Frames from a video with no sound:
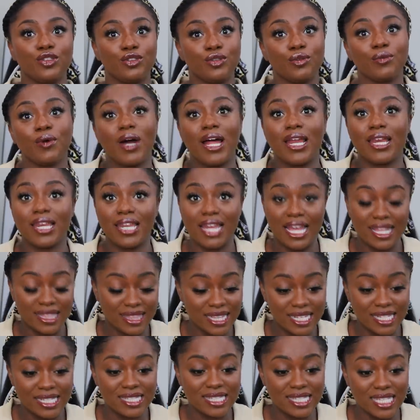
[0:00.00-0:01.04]
do I
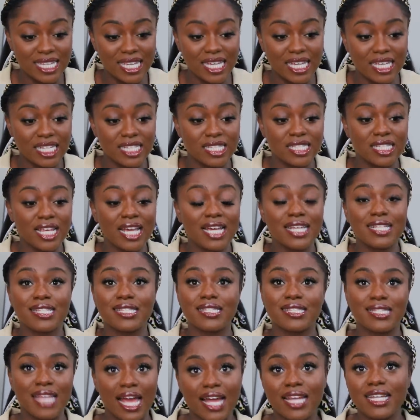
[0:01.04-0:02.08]
let these things
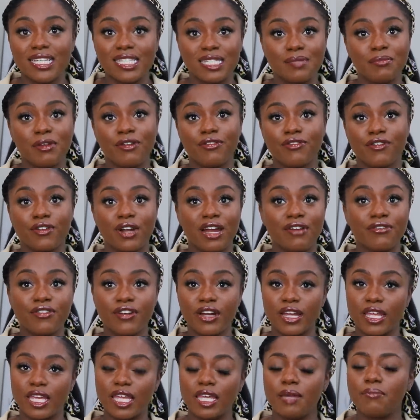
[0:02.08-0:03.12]
silence me forever
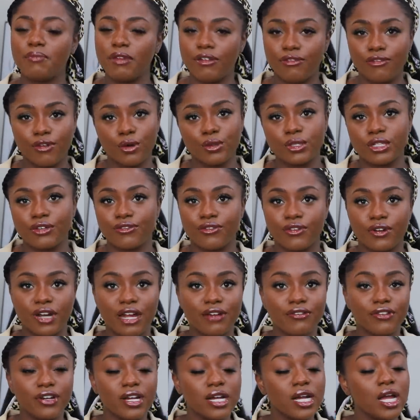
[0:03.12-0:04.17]
and keep me frozen
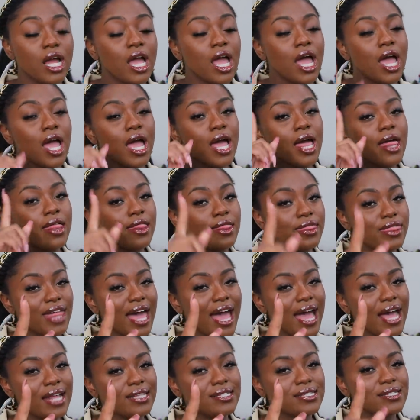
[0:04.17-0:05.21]
forever?
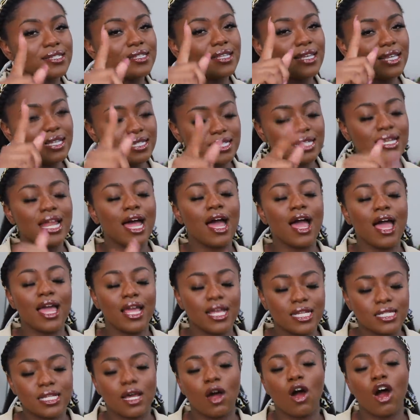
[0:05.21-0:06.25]
That is a
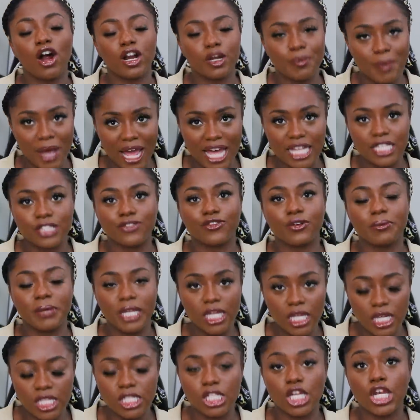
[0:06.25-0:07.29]
hard pass for
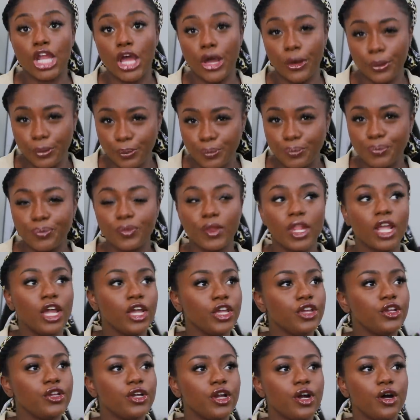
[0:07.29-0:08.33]
me. It's a no.
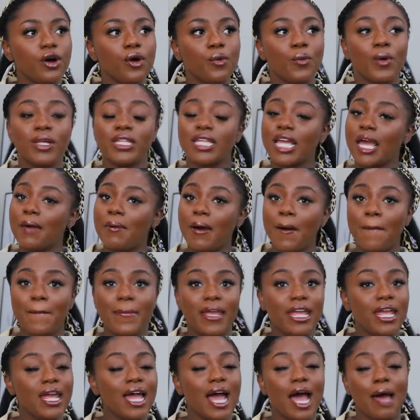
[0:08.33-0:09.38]
You know, one thing about
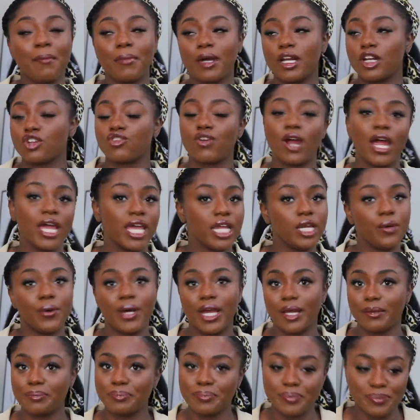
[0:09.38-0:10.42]
me, I'm gonna try
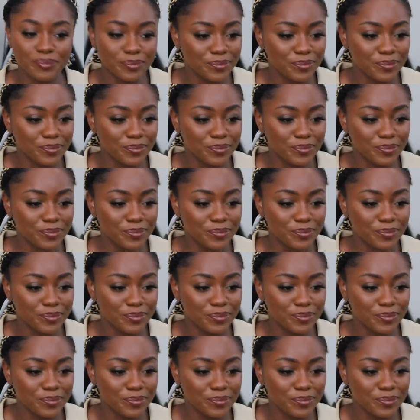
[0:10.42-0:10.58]
anyway.